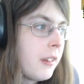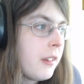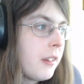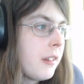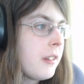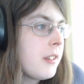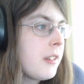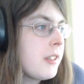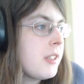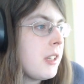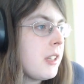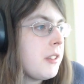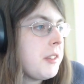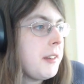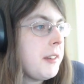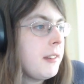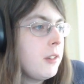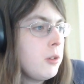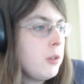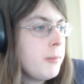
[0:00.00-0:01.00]

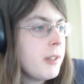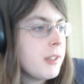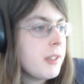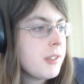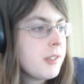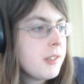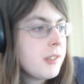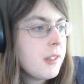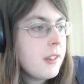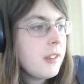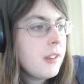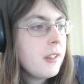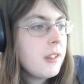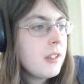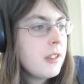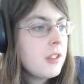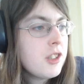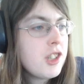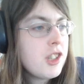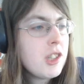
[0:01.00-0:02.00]
Cynthia Loomis,
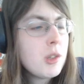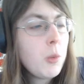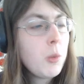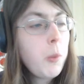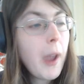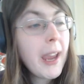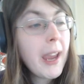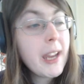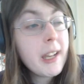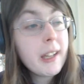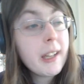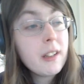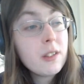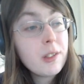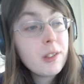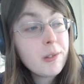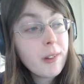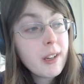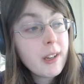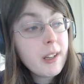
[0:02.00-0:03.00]
she's waiting
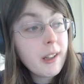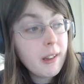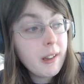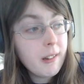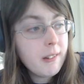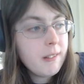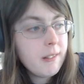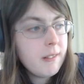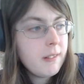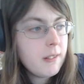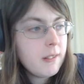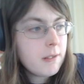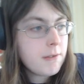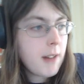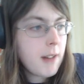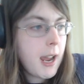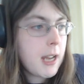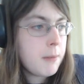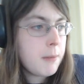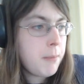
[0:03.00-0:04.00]
to read it.
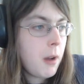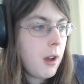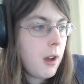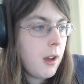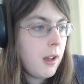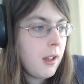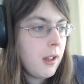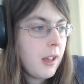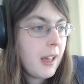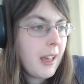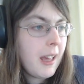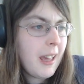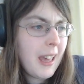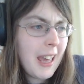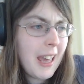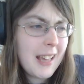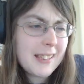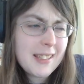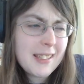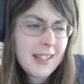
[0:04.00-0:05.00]
Rand Paul
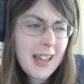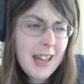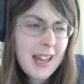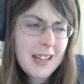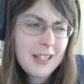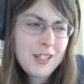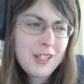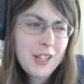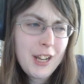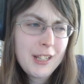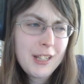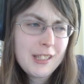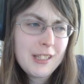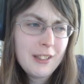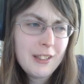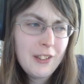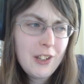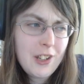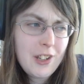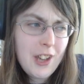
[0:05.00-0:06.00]
hasn't had a chance to
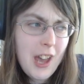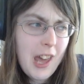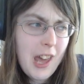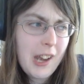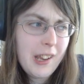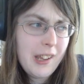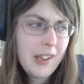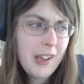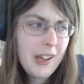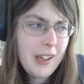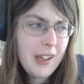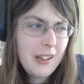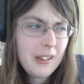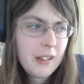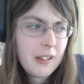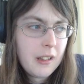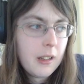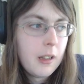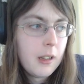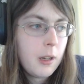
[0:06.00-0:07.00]
look at it yet.
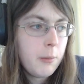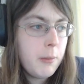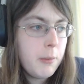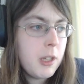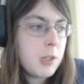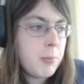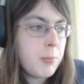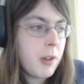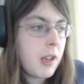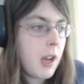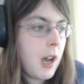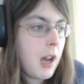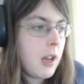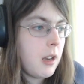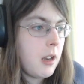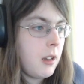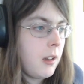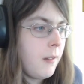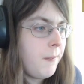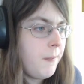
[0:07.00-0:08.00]
Mitch McConnell